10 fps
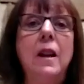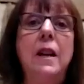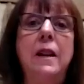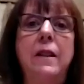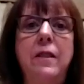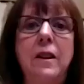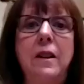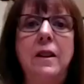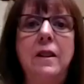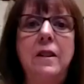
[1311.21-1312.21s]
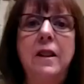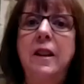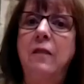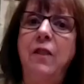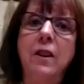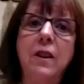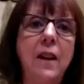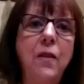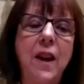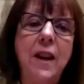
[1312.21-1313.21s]
and then fill
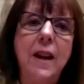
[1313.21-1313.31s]
out that